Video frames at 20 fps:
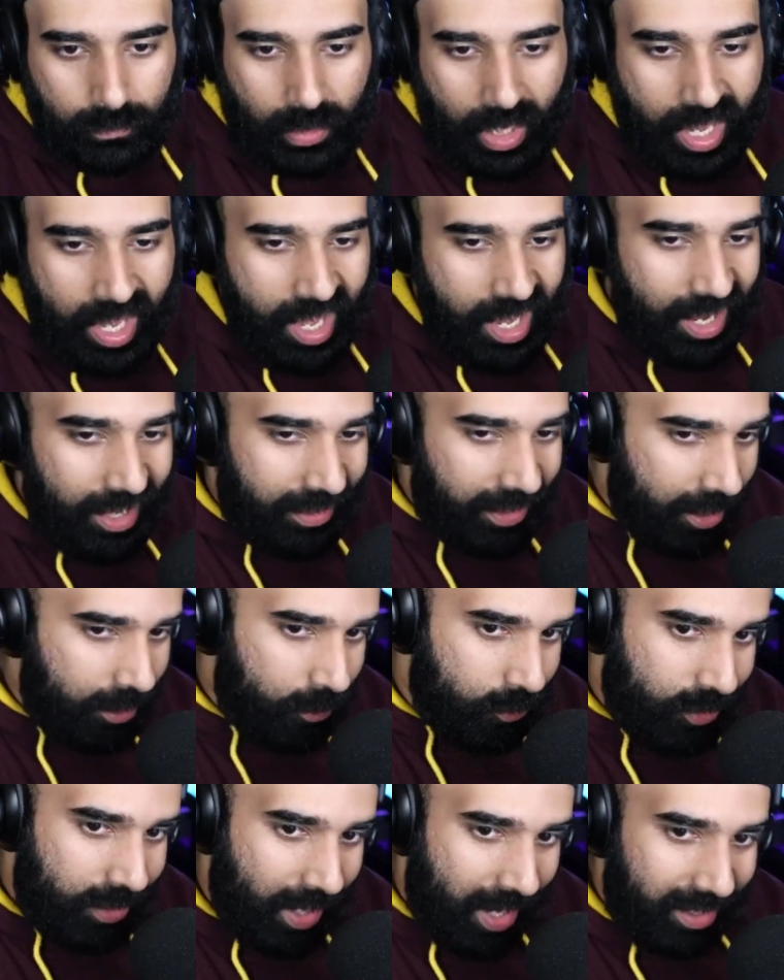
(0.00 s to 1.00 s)
Hey,
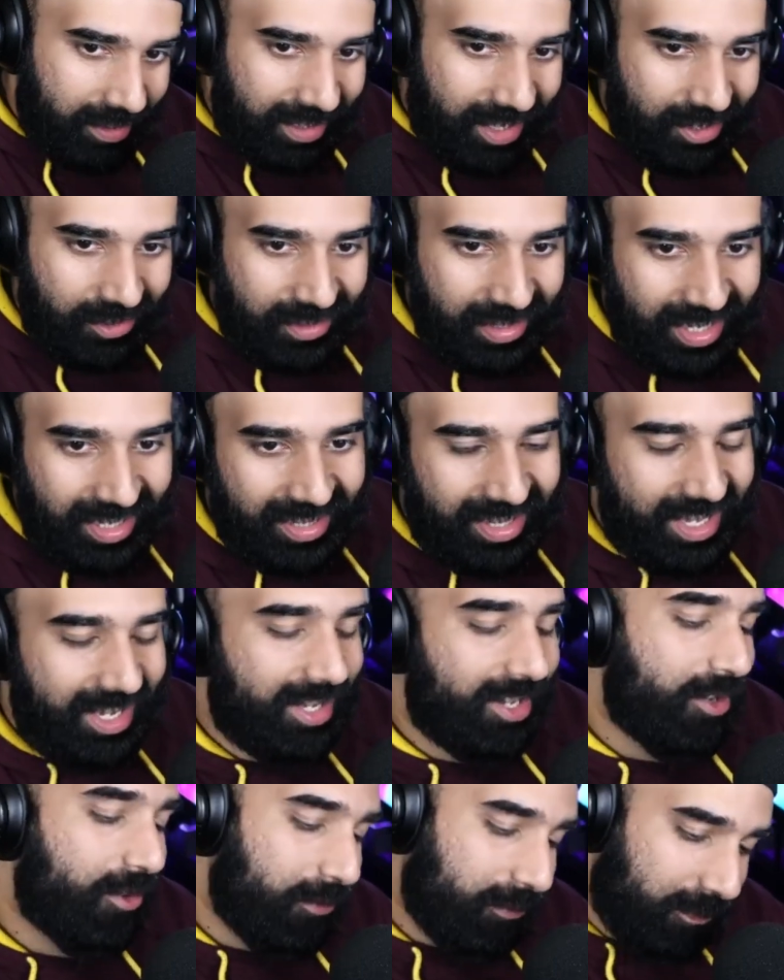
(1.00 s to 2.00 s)
thank you, chat. Thank
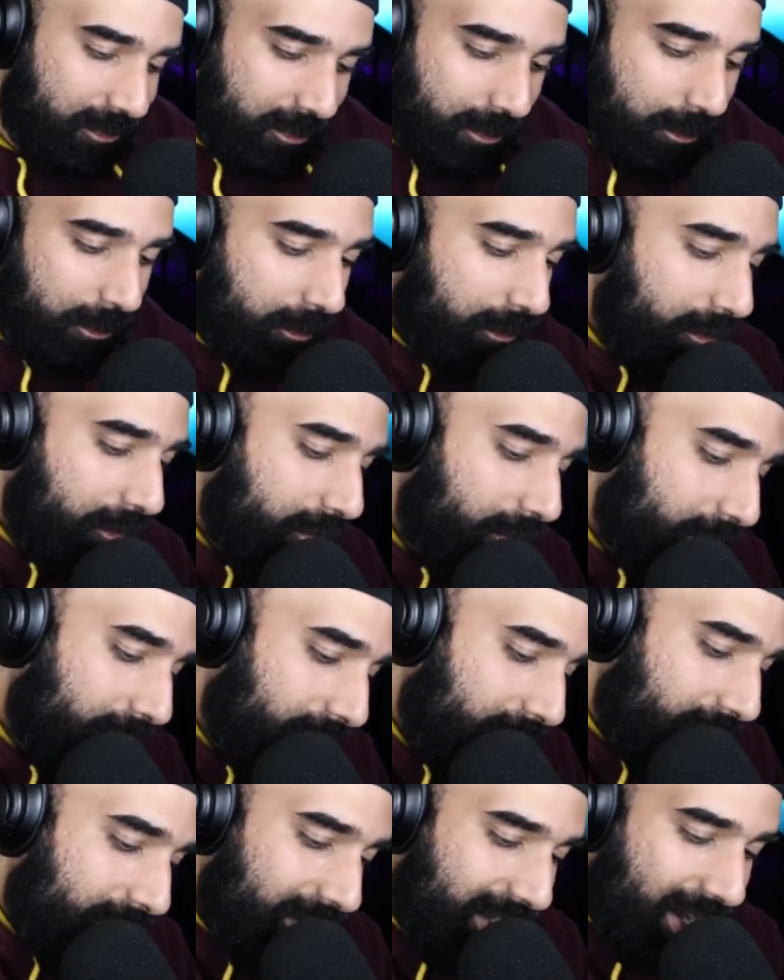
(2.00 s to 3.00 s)
you
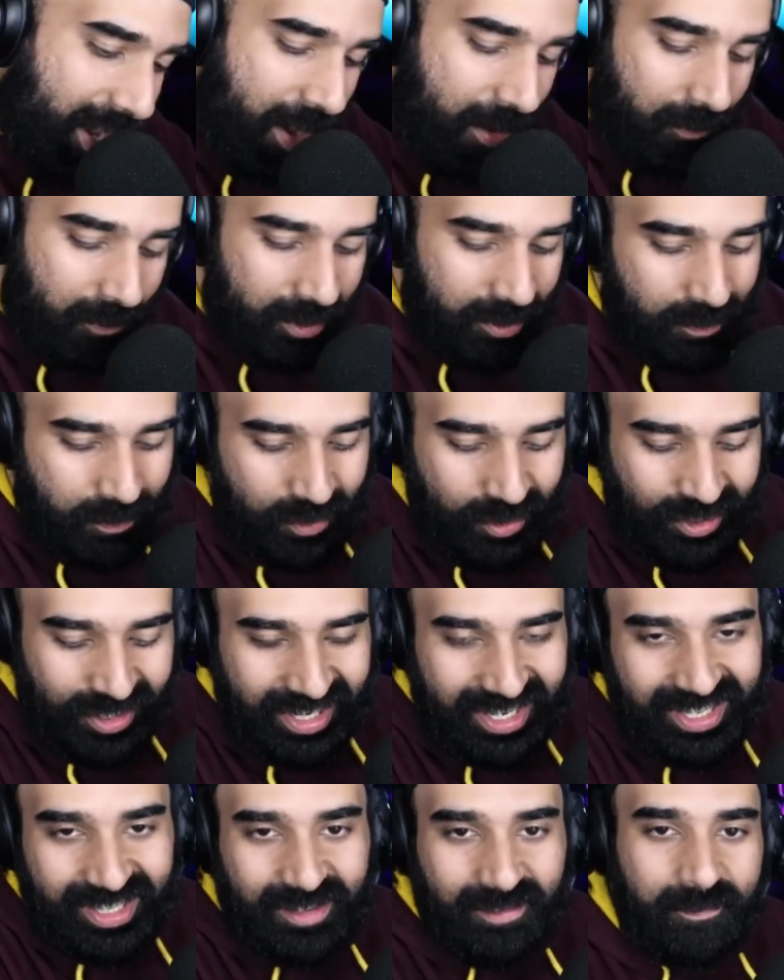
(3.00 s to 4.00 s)
for the kind words.
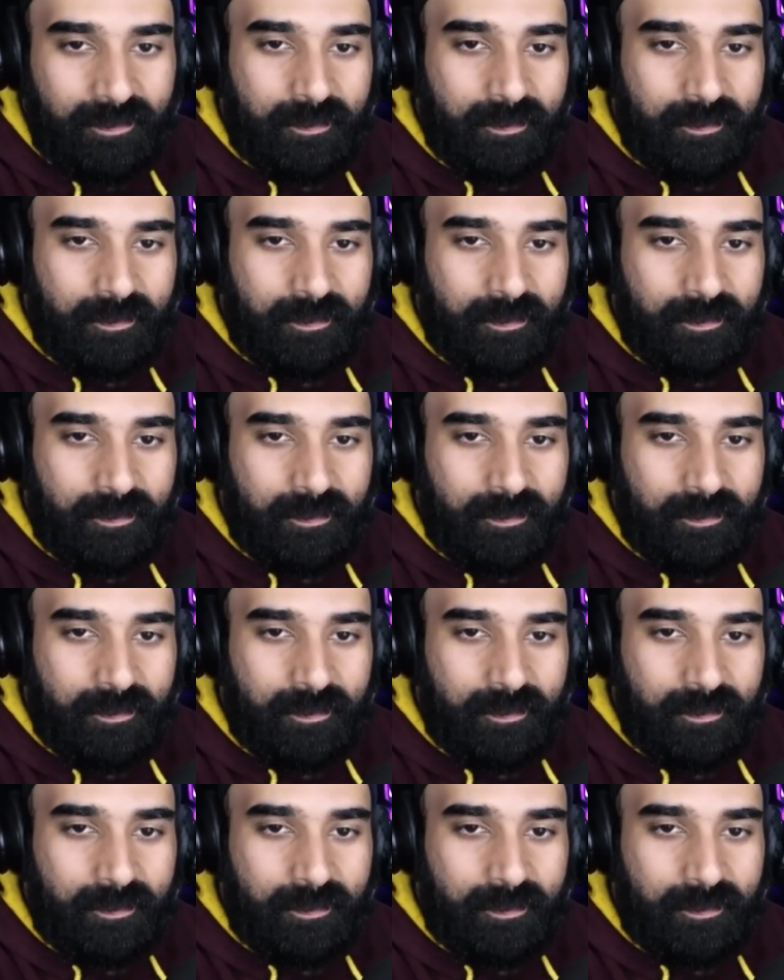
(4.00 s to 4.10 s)
Appreciate it.